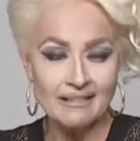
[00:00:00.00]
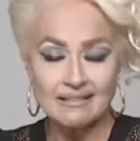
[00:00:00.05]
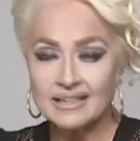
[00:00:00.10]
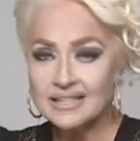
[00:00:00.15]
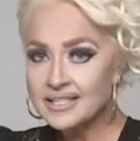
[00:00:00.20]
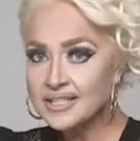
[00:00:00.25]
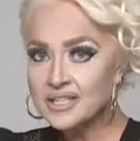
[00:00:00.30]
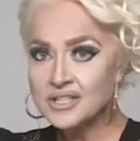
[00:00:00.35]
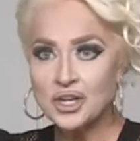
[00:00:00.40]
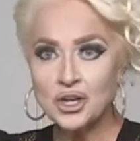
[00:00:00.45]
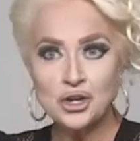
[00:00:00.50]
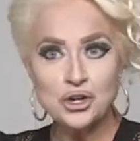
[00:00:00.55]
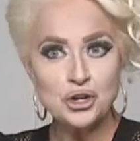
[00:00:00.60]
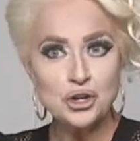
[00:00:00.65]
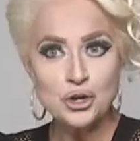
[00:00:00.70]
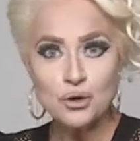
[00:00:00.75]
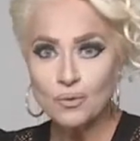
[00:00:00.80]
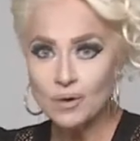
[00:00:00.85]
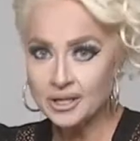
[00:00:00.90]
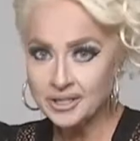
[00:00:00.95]
This is a
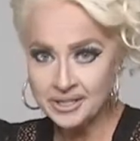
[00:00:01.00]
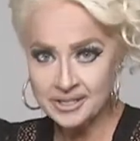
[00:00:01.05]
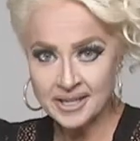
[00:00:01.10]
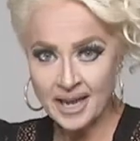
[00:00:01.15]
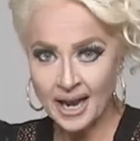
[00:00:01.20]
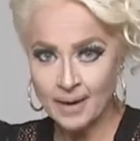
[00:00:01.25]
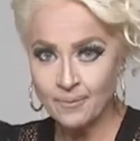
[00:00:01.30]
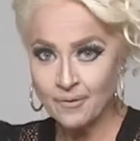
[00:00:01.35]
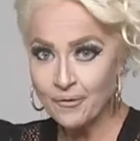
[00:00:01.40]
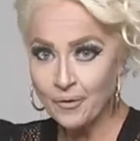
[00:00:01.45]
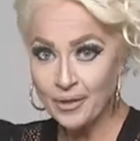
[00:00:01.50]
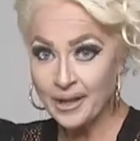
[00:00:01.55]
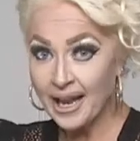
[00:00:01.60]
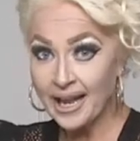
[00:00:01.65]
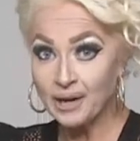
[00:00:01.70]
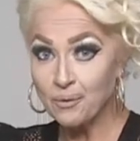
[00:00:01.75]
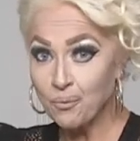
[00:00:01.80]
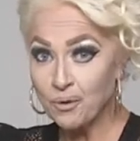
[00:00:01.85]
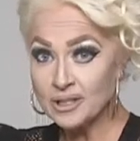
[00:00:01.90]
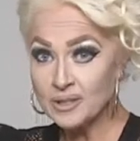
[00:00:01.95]
newer design. We've only had
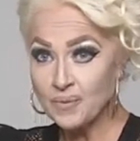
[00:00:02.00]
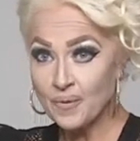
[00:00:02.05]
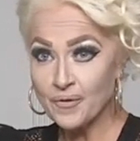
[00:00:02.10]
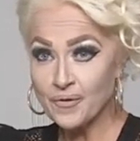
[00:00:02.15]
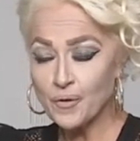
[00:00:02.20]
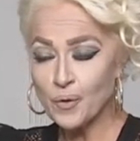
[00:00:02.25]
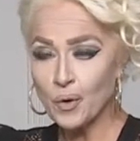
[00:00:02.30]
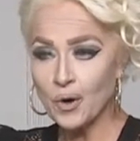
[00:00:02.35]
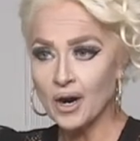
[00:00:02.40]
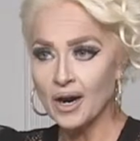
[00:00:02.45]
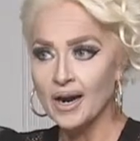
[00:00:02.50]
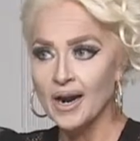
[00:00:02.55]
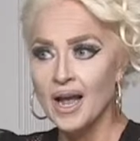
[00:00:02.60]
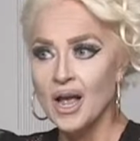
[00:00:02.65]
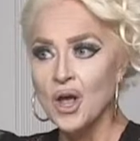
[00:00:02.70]
it once before.